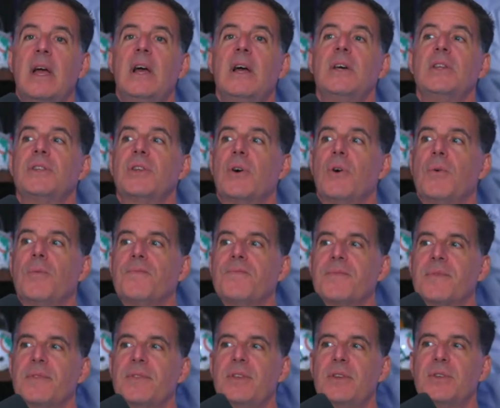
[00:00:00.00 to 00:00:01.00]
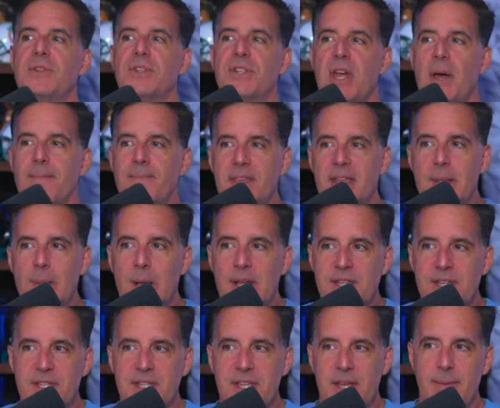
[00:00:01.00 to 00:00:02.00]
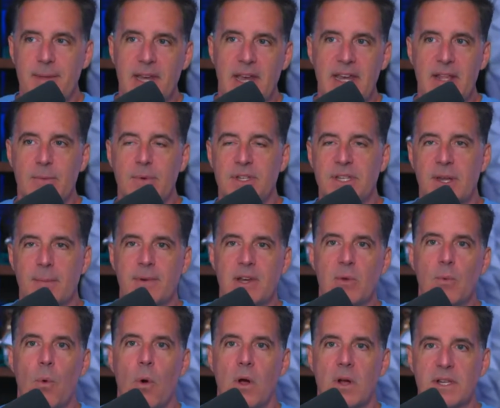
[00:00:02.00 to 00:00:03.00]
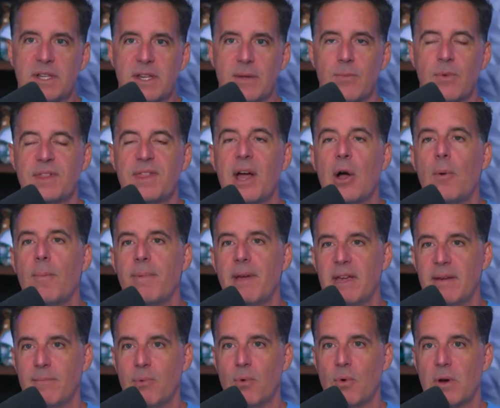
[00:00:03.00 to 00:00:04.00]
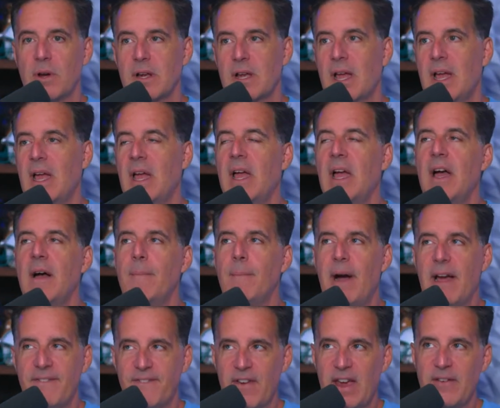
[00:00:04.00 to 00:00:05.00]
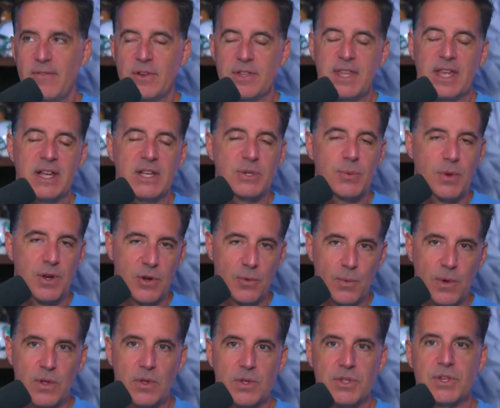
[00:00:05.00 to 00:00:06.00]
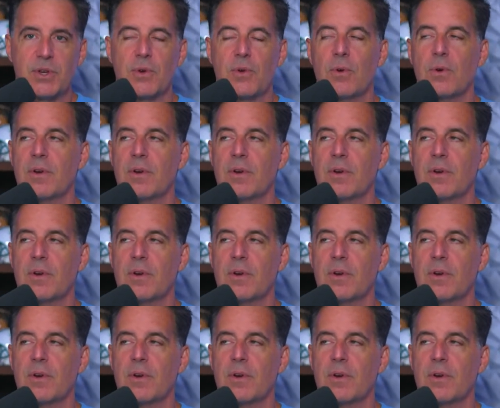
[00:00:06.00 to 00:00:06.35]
So there's something less intimidating when somebody walks in without paperwork. My favorite thing is when a realtor or